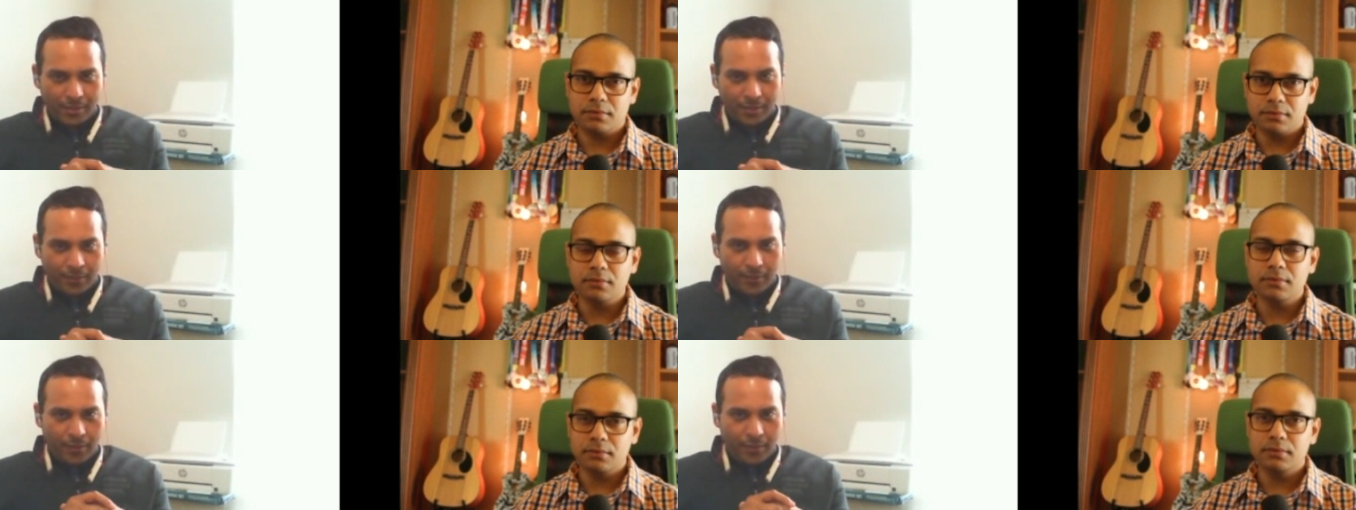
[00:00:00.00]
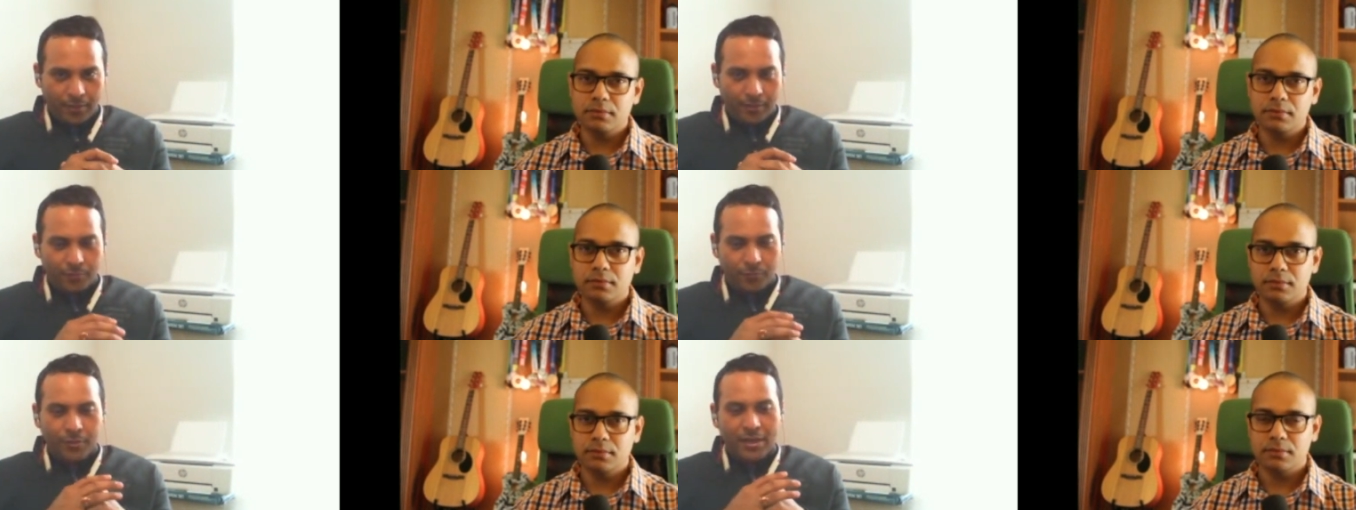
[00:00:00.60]
Speaker 1: mm
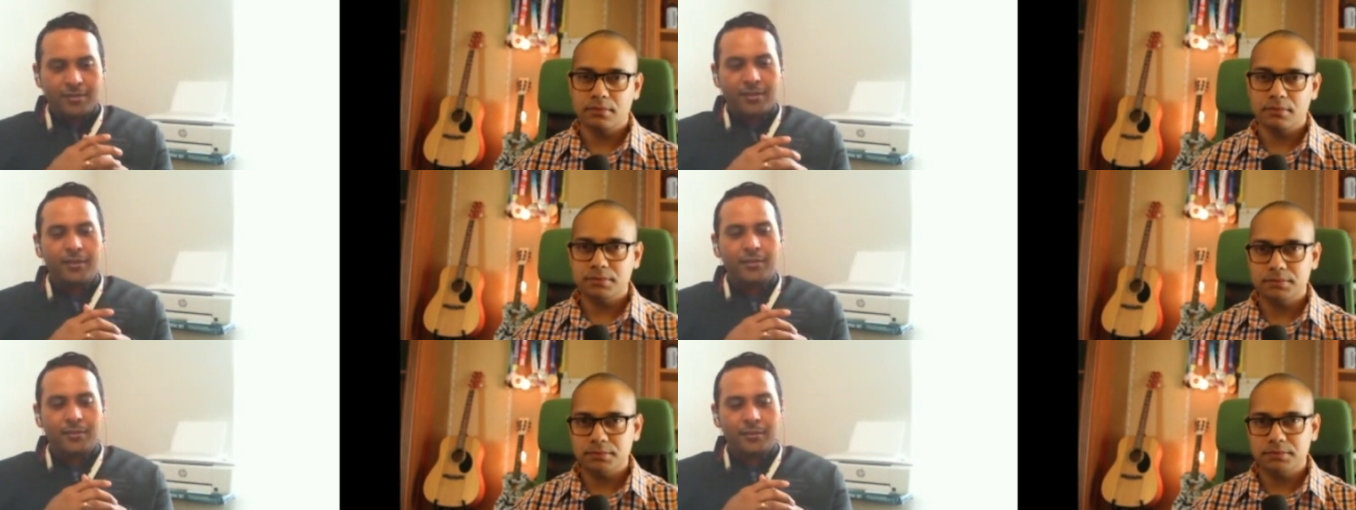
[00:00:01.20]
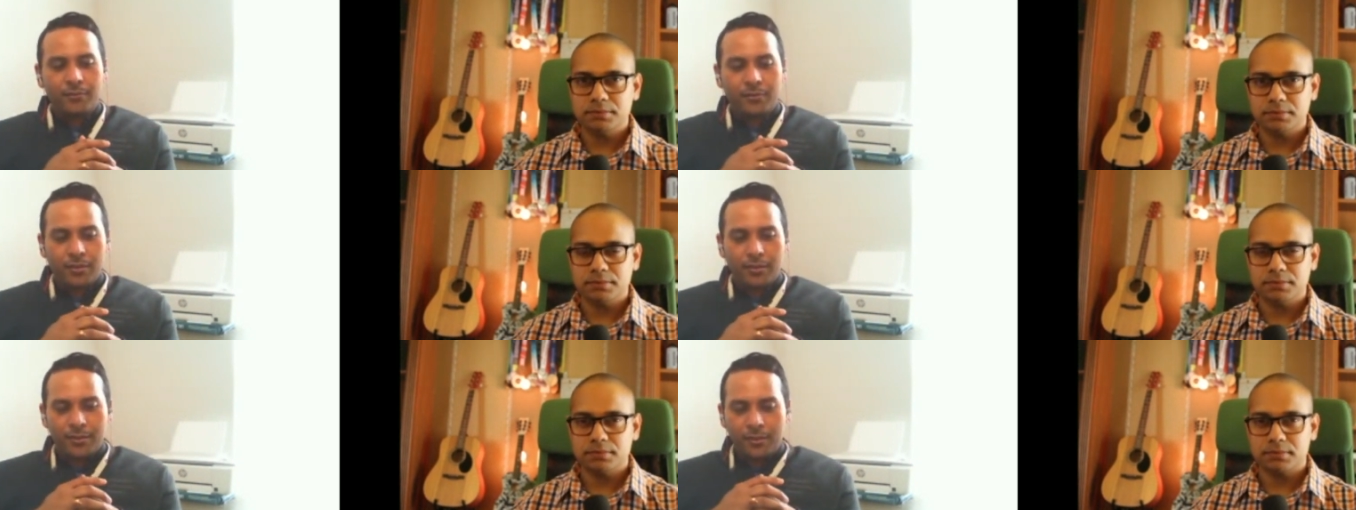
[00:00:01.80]
fast track is
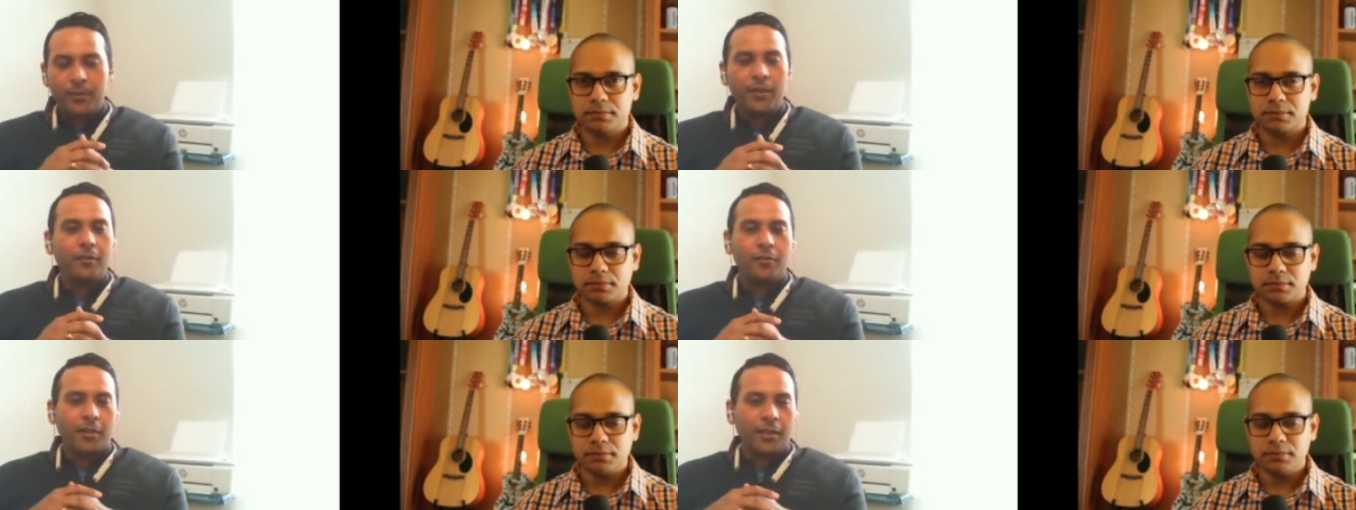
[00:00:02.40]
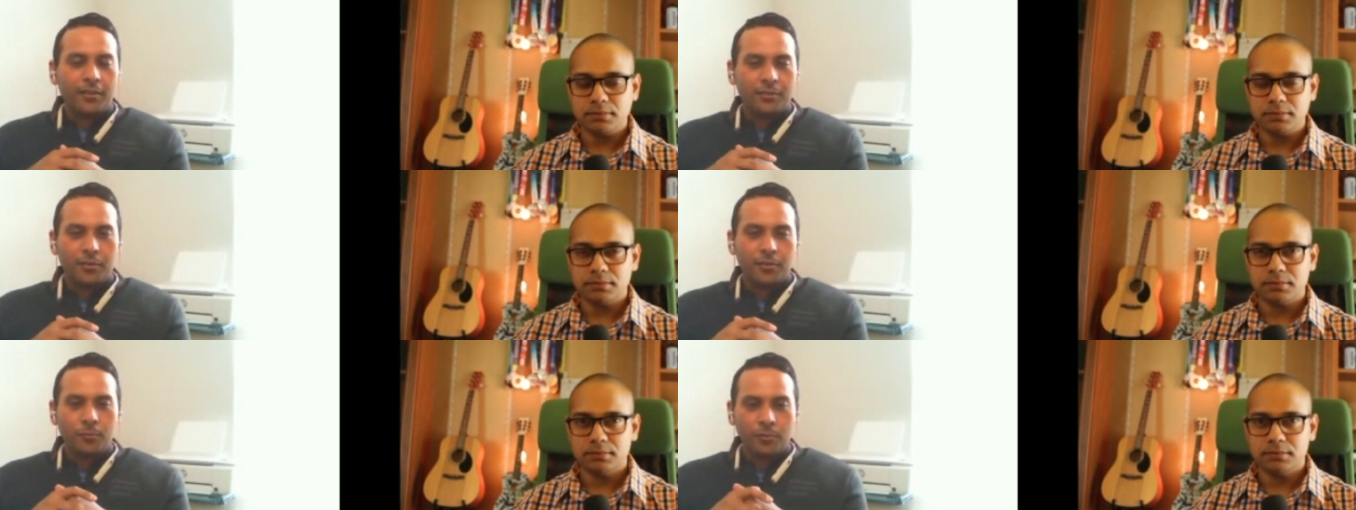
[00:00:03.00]
uh, typically an
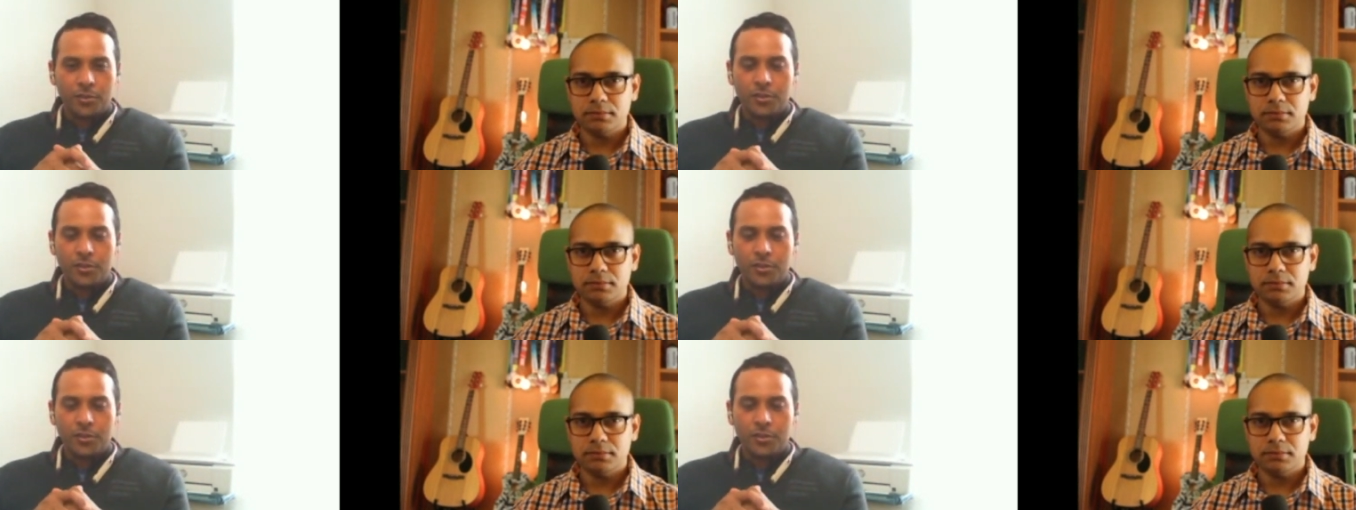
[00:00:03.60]
organization which